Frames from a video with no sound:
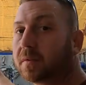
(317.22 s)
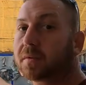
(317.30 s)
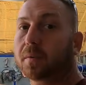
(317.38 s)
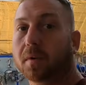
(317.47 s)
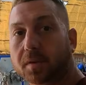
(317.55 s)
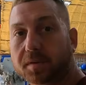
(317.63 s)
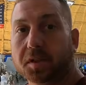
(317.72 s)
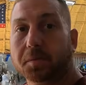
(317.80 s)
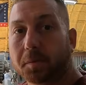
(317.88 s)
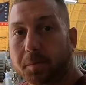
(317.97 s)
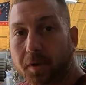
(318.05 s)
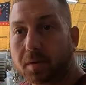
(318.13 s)
Just want to see
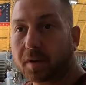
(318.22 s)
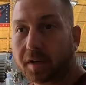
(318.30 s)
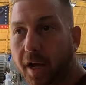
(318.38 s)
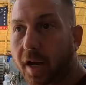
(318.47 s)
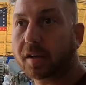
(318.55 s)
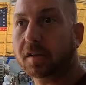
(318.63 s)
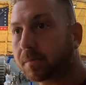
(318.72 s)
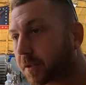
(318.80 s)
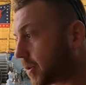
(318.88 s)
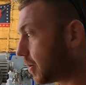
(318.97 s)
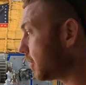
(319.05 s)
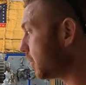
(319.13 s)
me build a cage, I'm
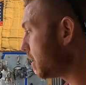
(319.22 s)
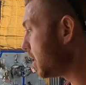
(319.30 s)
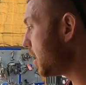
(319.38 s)
sure.